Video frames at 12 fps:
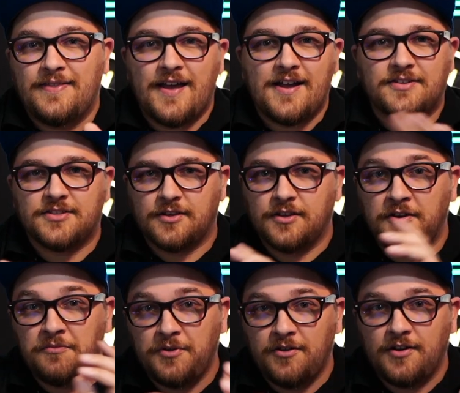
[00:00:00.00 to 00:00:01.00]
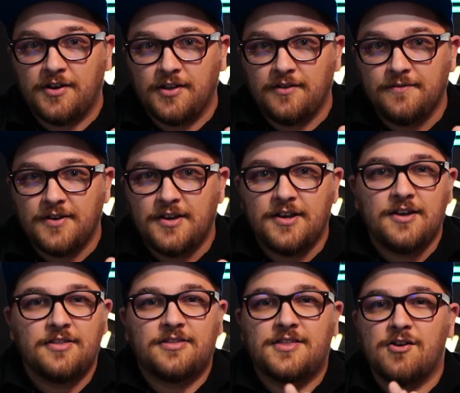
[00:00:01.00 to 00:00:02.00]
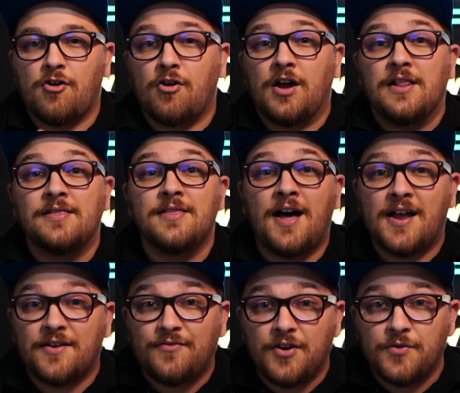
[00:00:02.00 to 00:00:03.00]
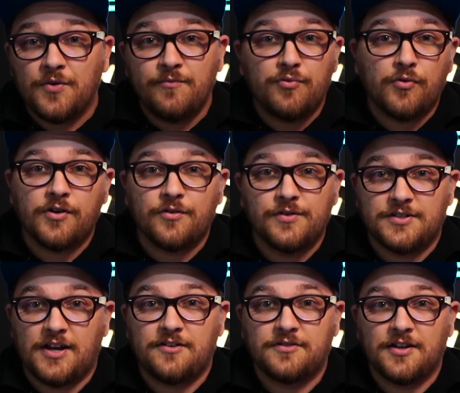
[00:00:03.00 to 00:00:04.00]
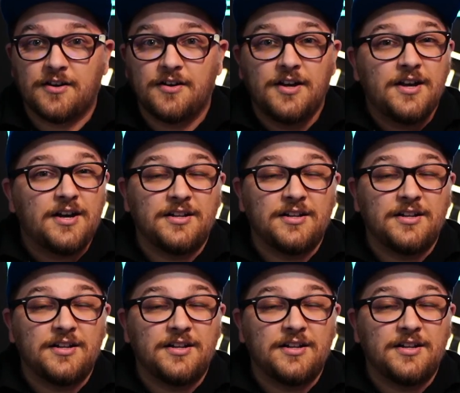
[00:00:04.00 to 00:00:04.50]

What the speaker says: that's community. There are a lot of other embroiderers out there. A